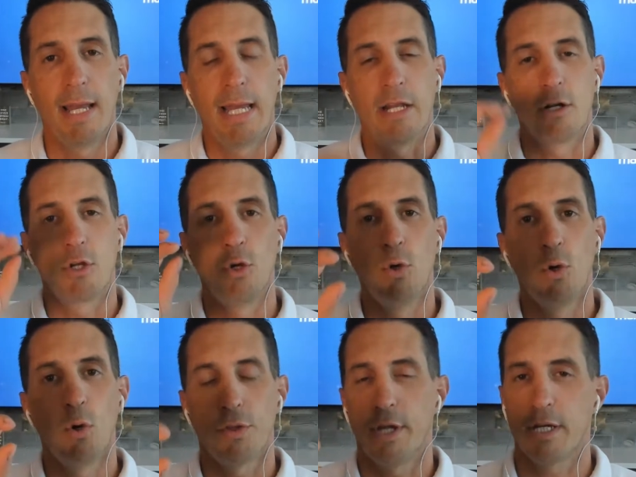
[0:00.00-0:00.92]
And
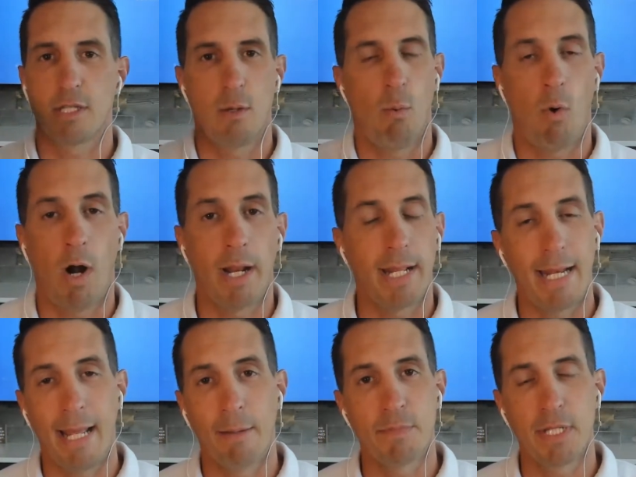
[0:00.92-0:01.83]
Google doesn't want it
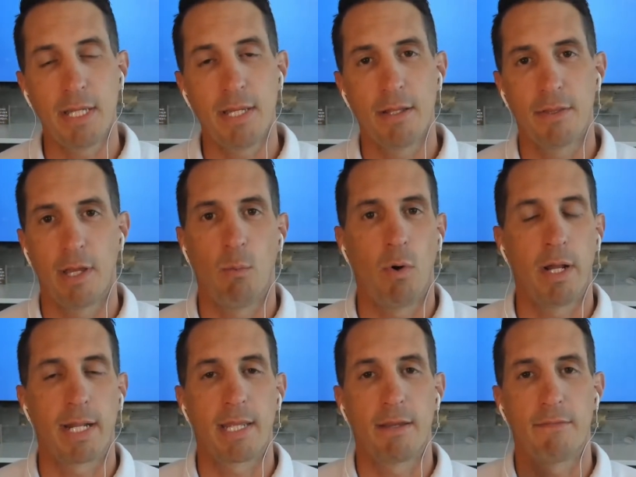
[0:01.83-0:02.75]
empty. They
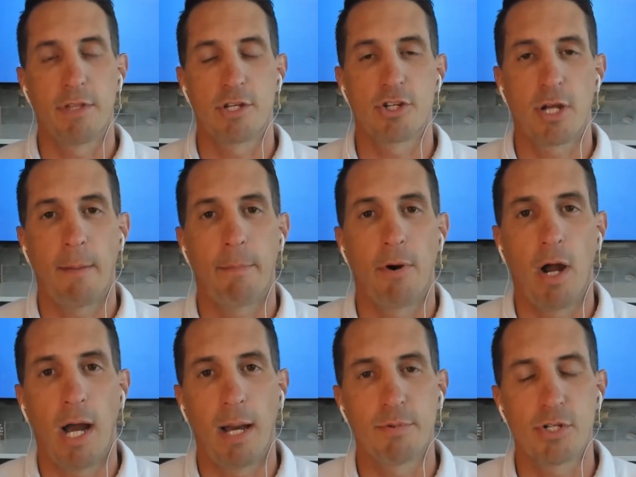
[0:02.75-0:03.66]
want to give the shopper
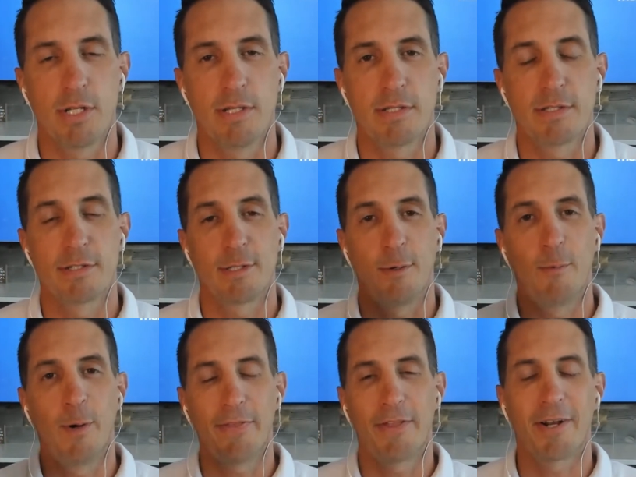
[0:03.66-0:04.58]
options. So
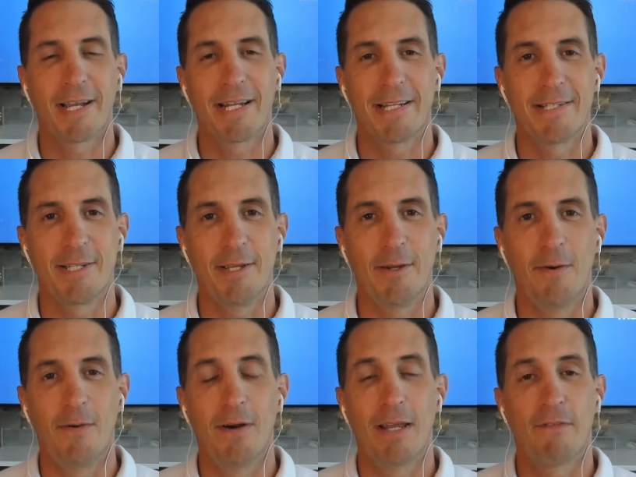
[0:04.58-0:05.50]
what they're going to
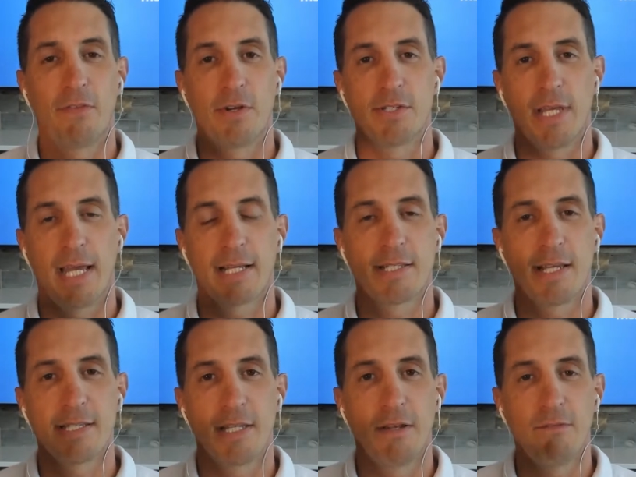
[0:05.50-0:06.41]
do if there's
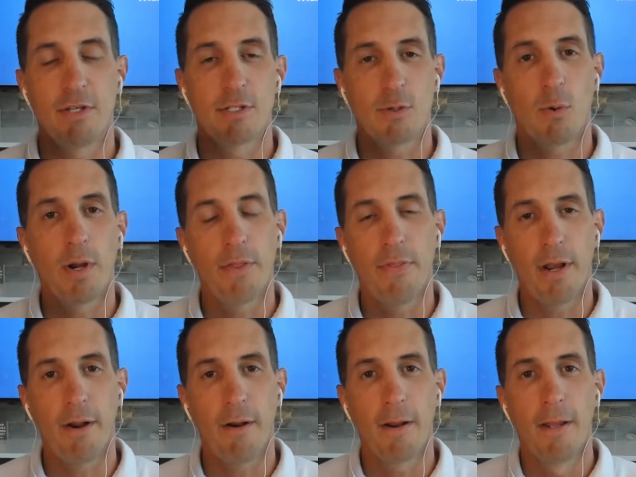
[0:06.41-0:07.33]
excess inventory
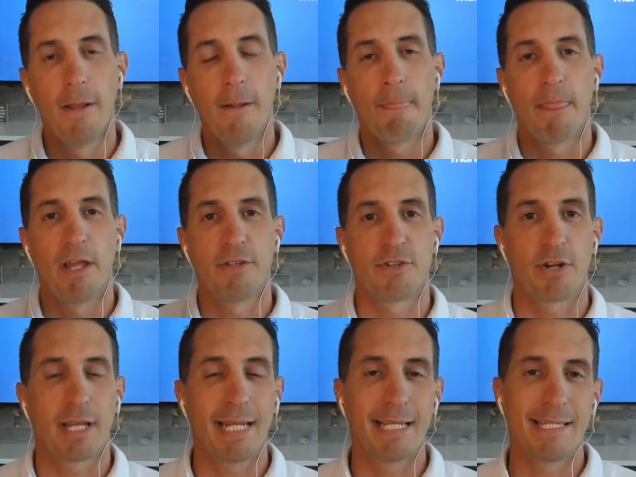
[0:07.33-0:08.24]
there is
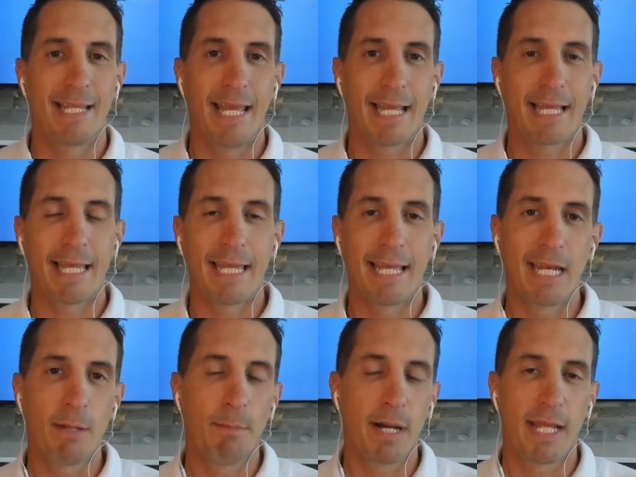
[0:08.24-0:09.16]
they're going to take
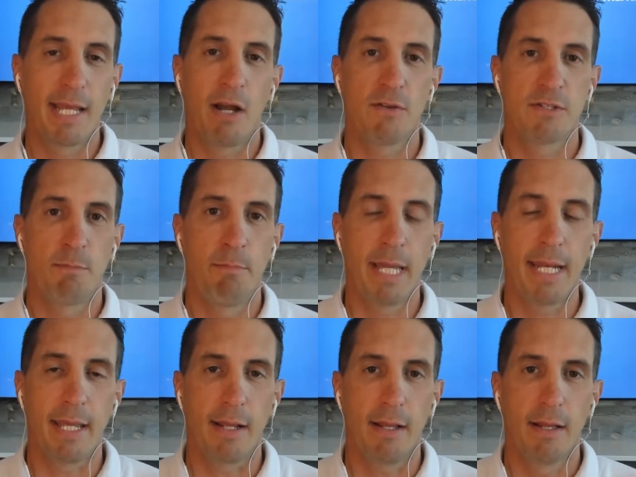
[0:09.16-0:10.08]
anybody else
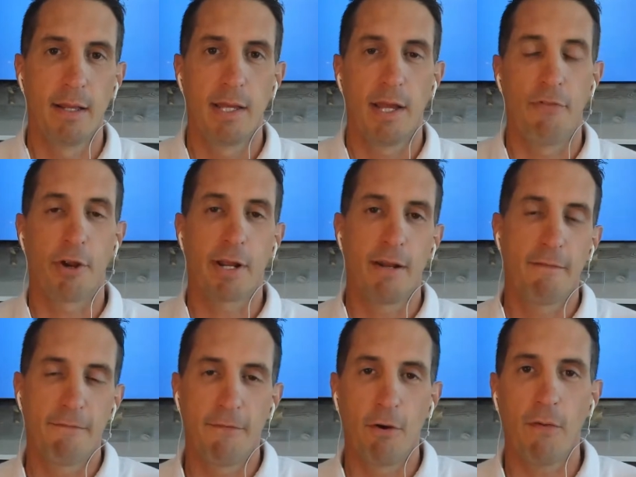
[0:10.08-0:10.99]
bidding and they're going
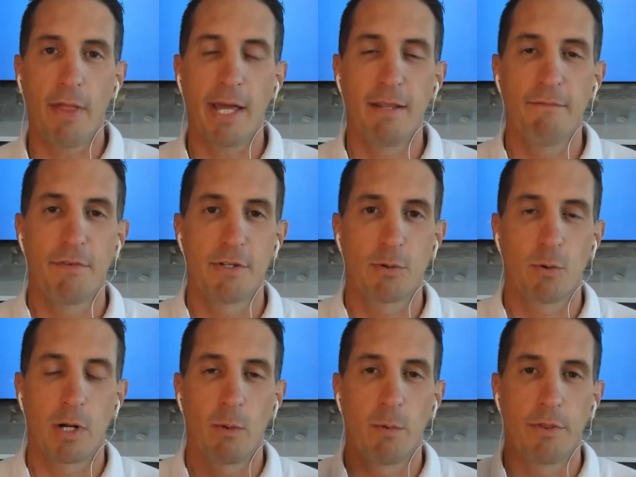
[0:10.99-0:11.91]
to fill that
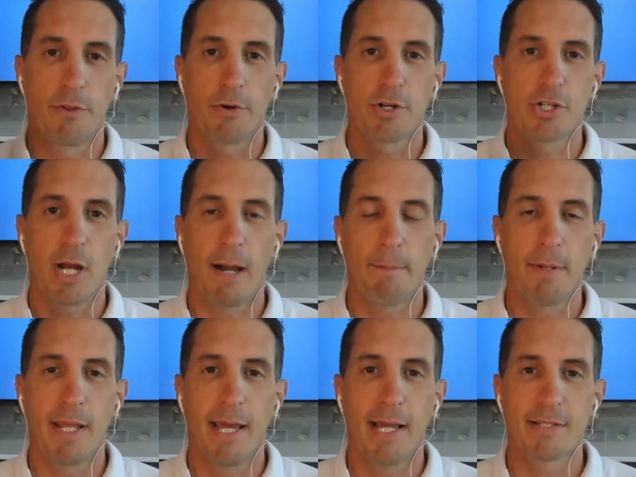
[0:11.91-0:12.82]
inventory with your
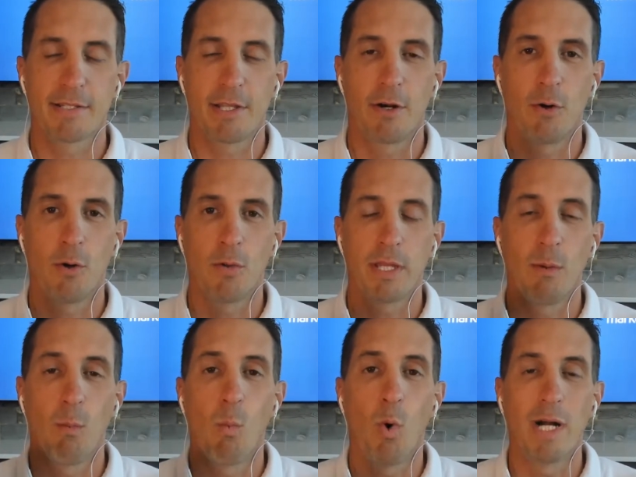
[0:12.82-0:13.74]
shopping ads that are only
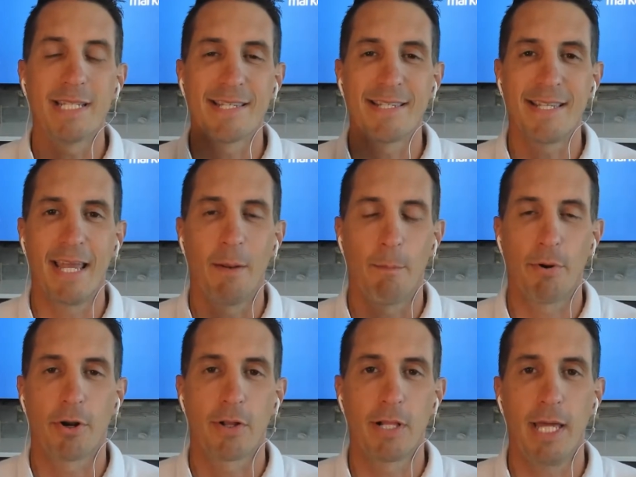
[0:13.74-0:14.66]
1 cent
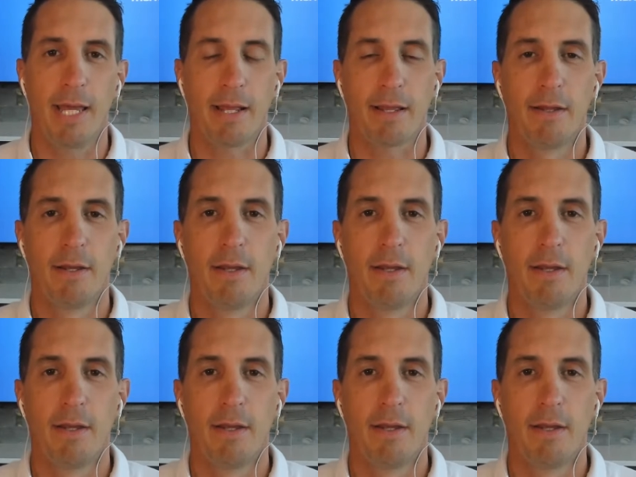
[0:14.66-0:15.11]
per click,